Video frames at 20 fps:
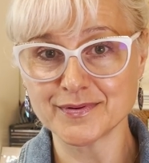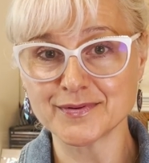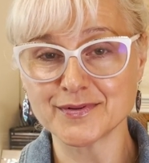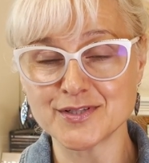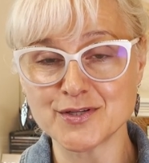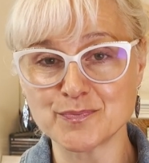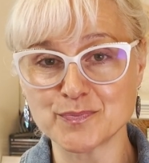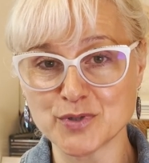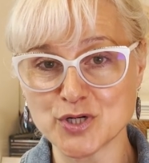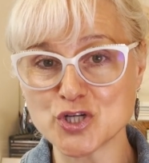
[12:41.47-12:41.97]

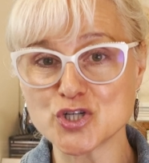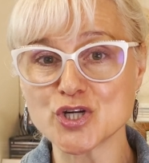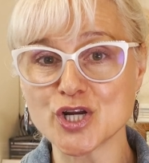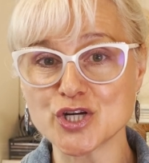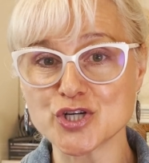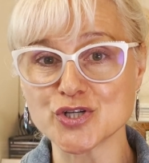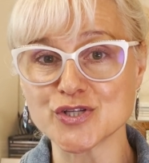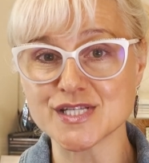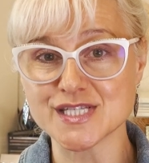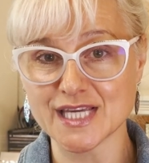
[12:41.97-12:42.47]

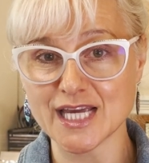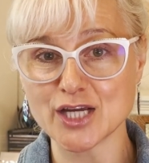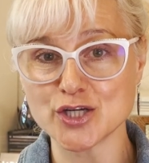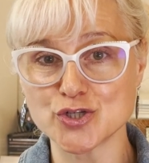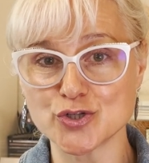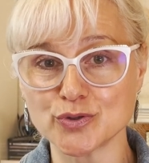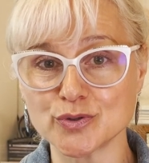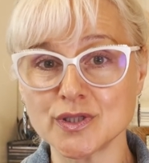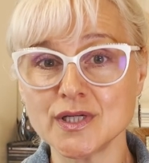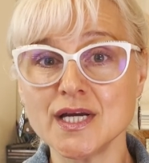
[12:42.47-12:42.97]
depreciation
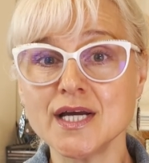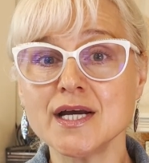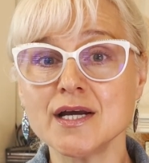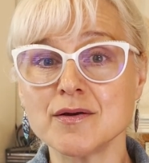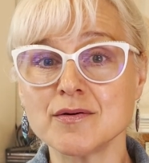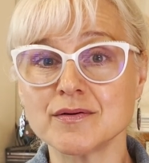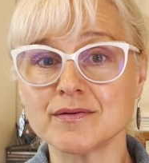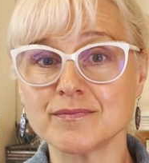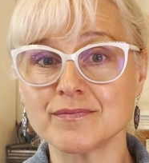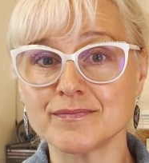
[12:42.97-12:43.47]
schedule,
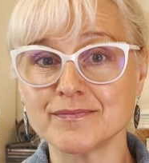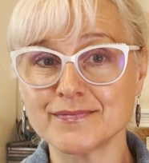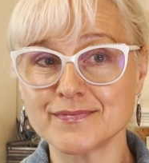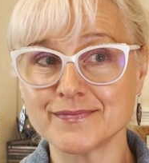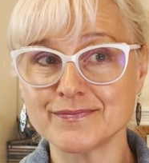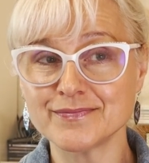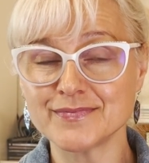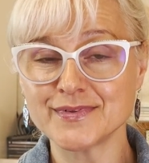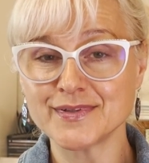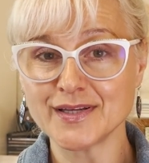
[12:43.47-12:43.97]

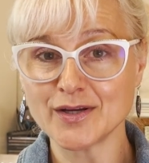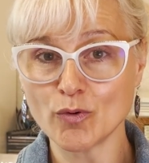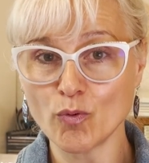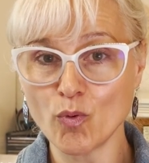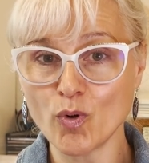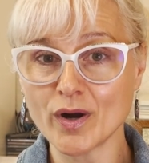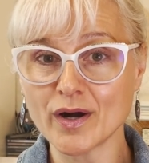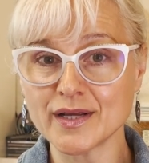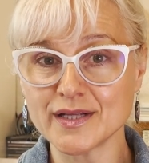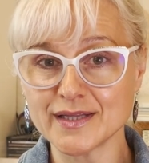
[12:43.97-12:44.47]

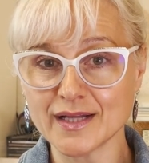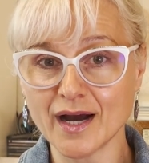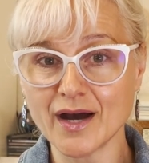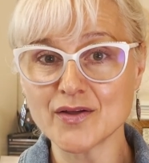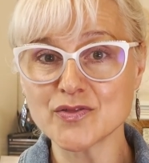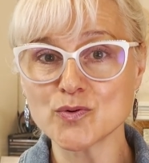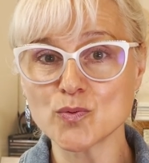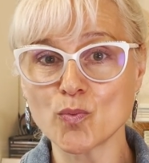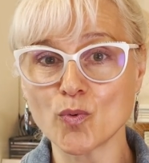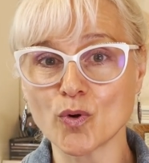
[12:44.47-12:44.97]
or in
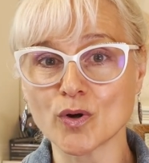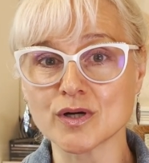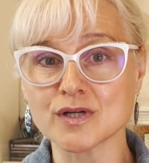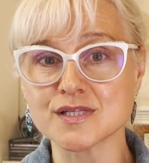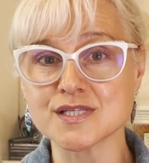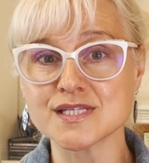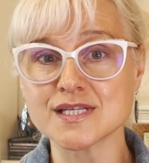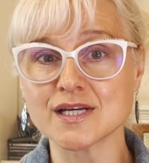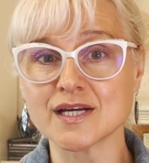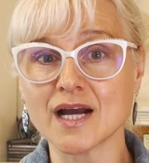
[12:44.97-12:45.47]
other
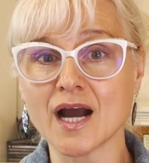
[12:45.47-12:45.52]
words,